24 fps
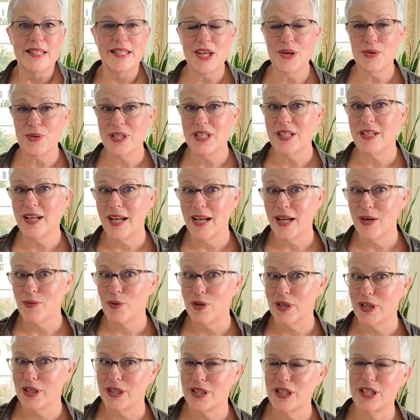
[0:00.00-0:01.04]
So today I
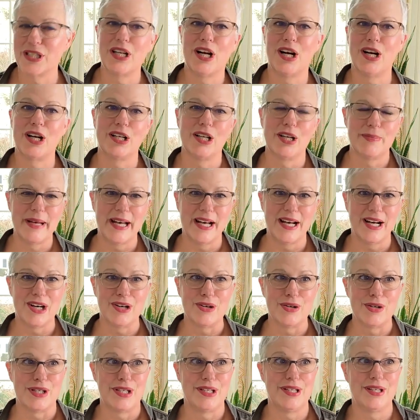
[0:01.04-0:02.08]
wanted to talk
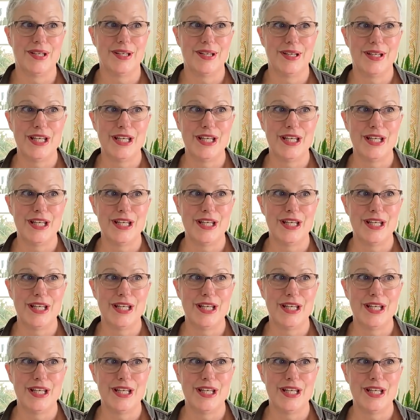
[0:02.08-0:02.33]
about,